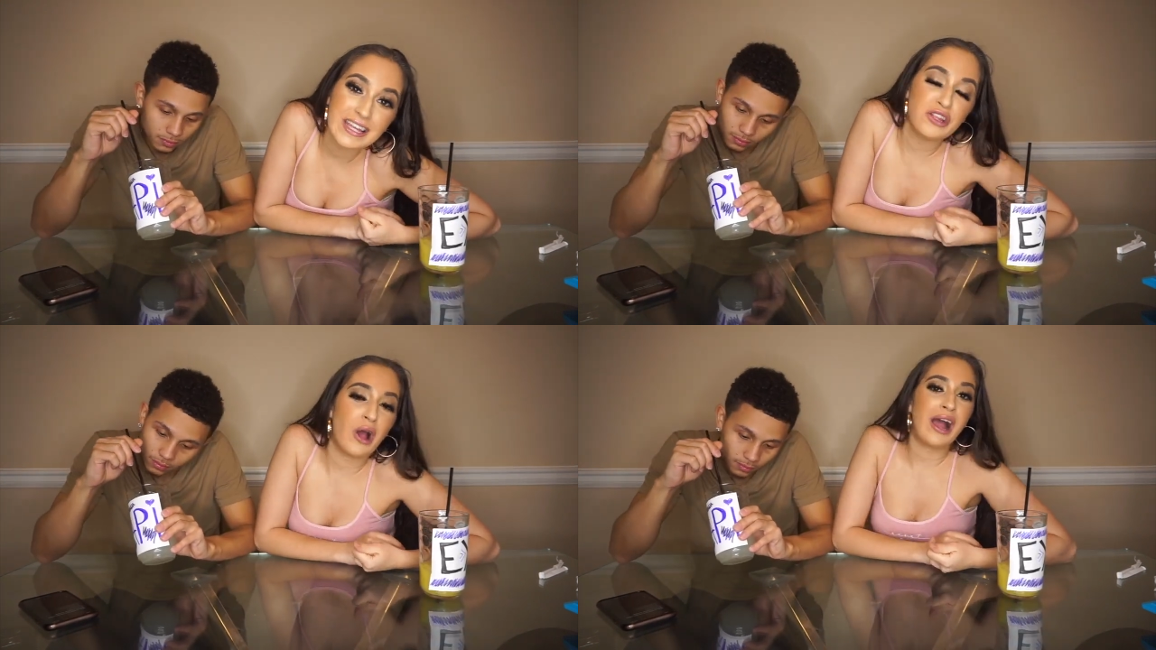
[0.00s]

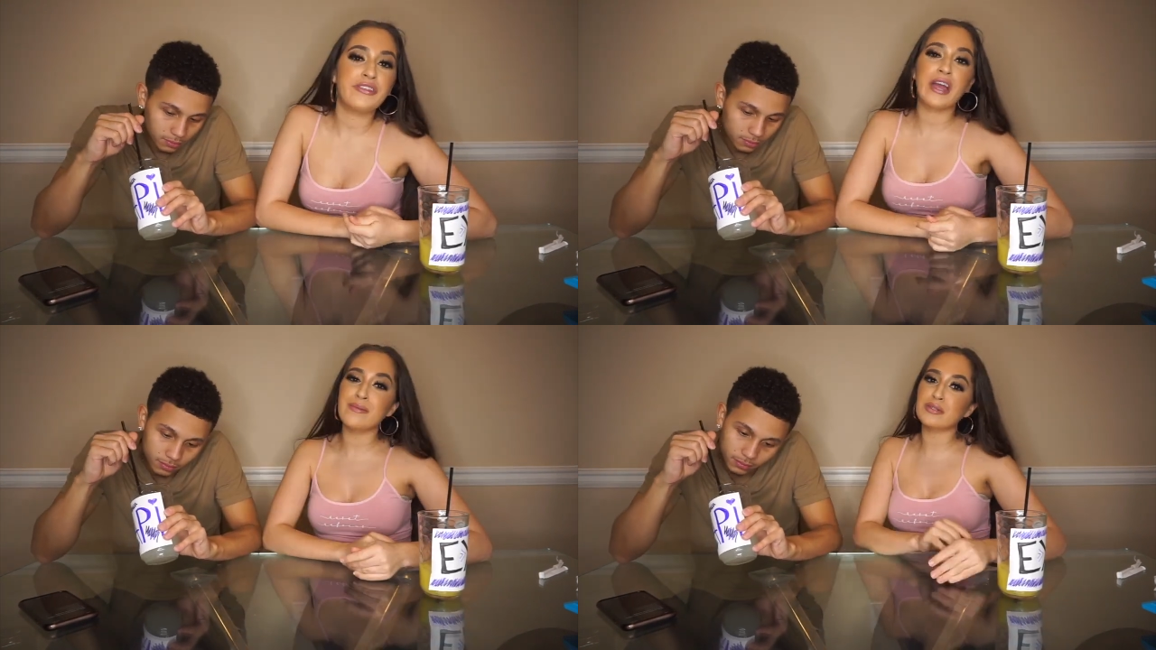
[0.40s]
Speaker 1: you know, I
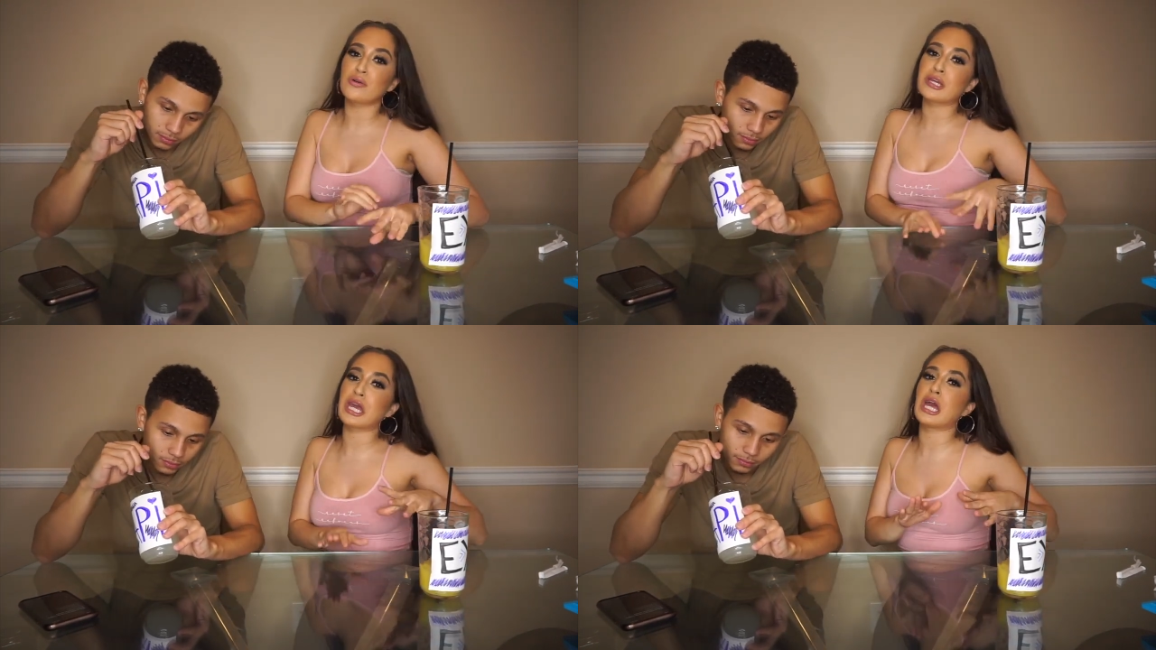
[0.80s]
thought he was
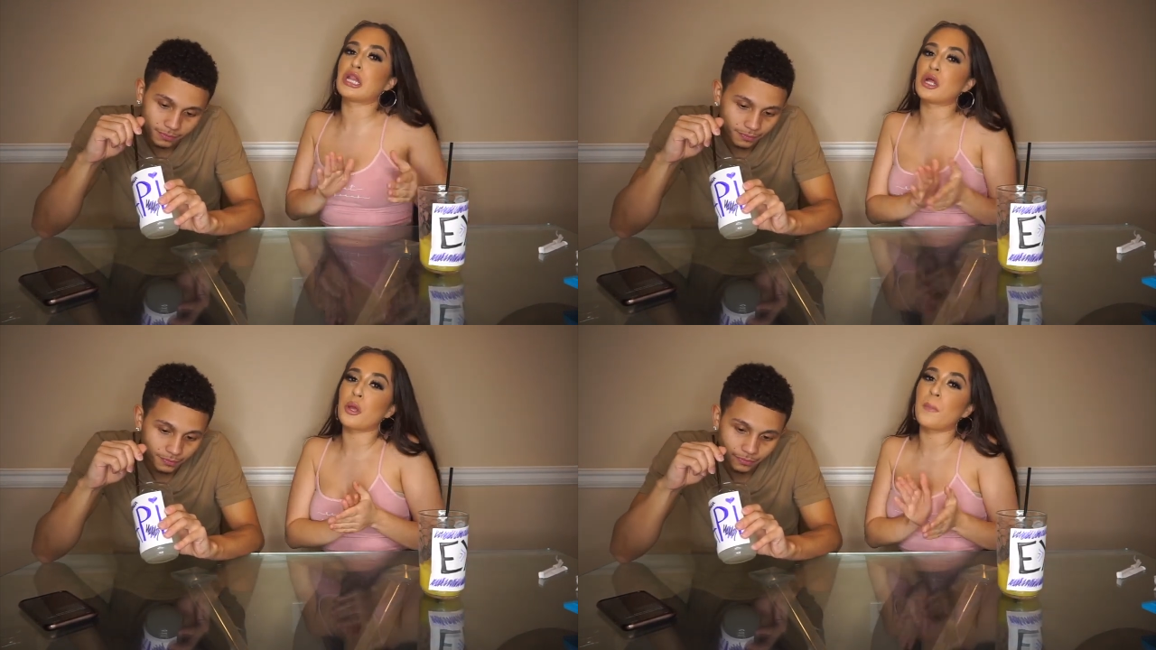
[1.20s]
gonna get
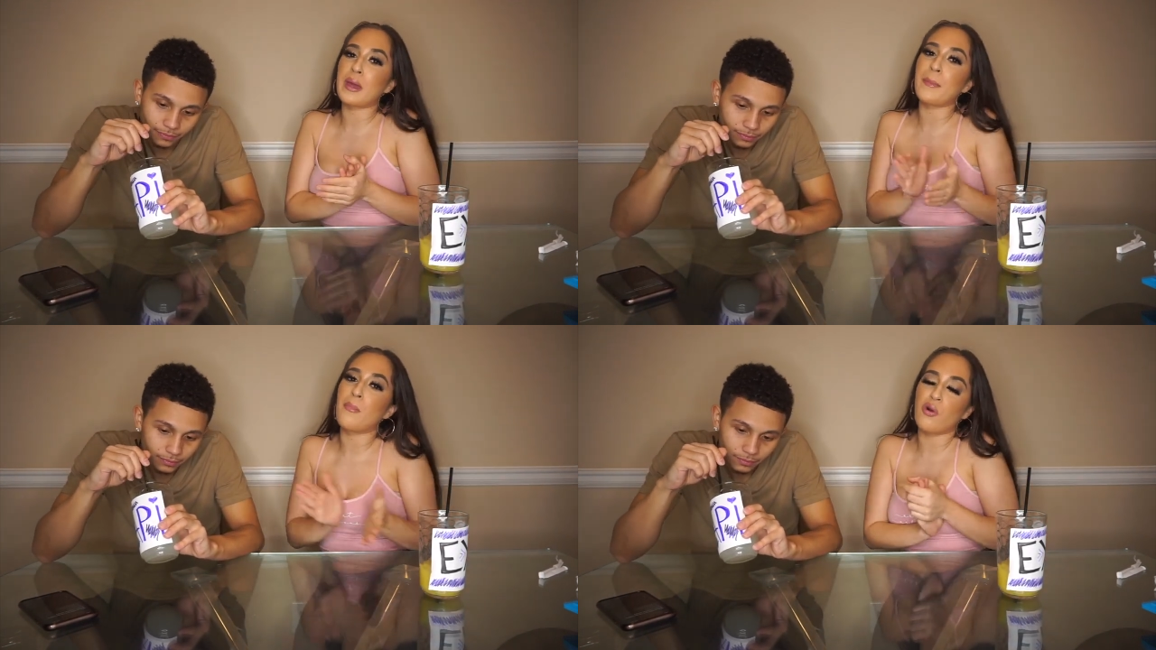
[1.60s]
a little
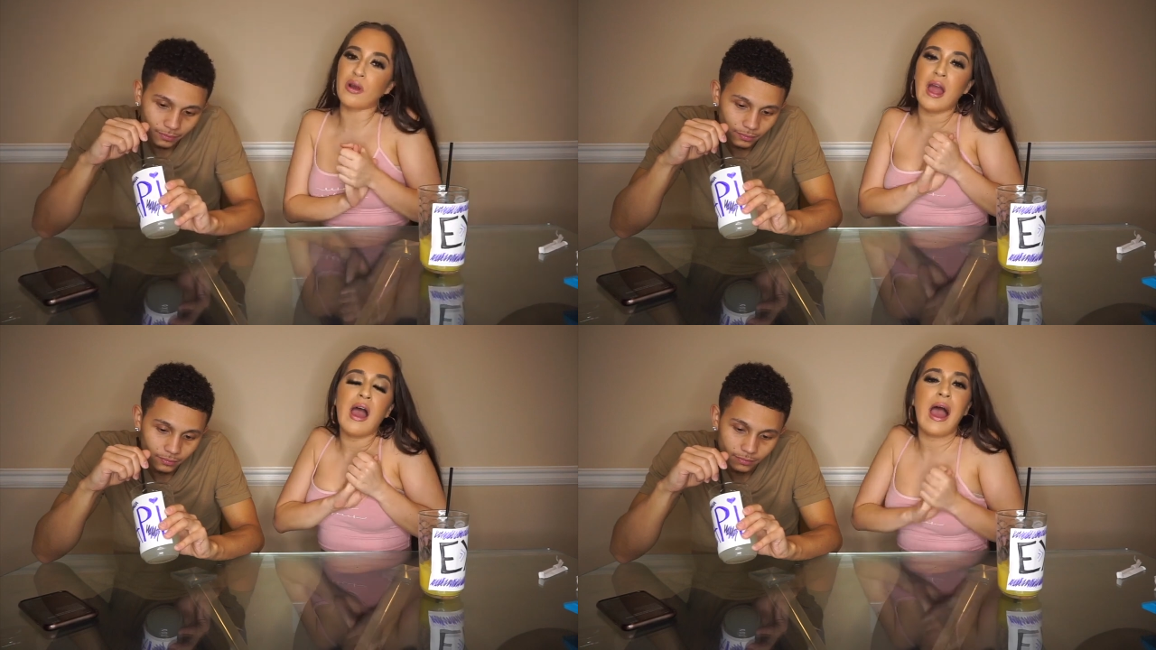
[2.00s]
bit
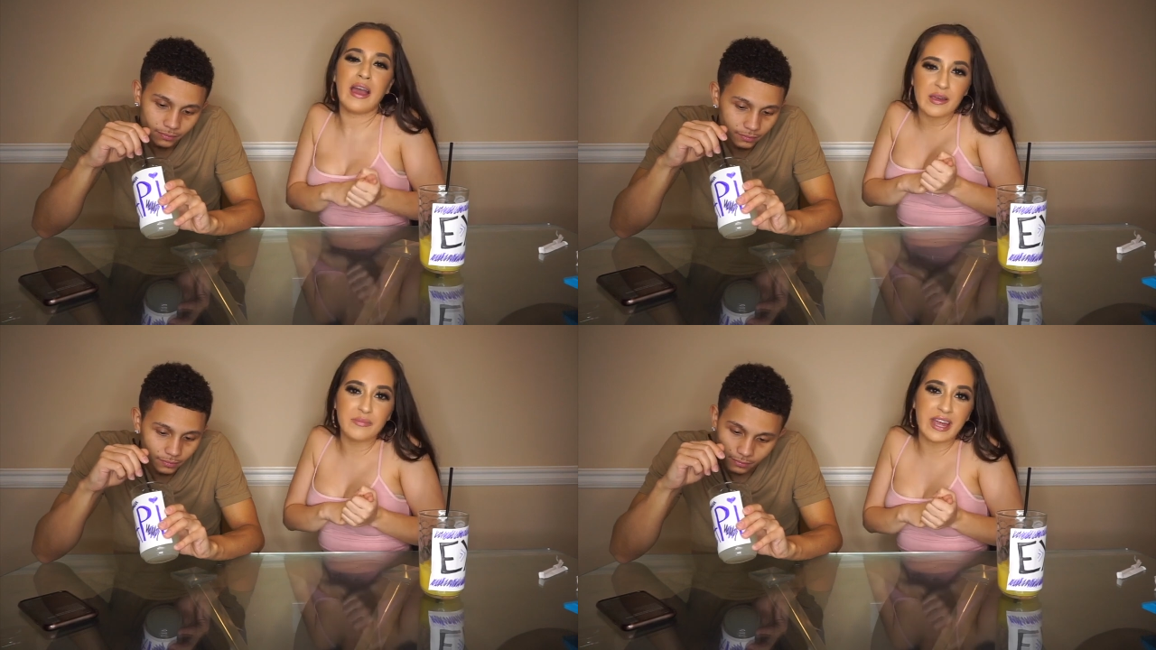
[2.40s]
more hype.